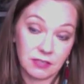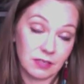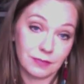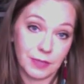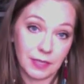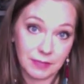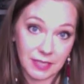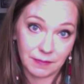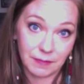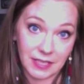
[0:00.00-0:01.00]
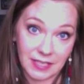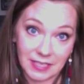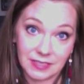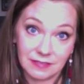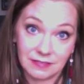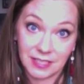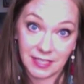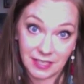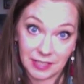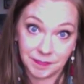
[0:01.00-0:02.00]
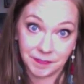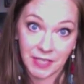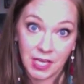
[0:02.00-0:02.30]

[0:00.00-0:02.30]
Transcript: to go public by the end of the year.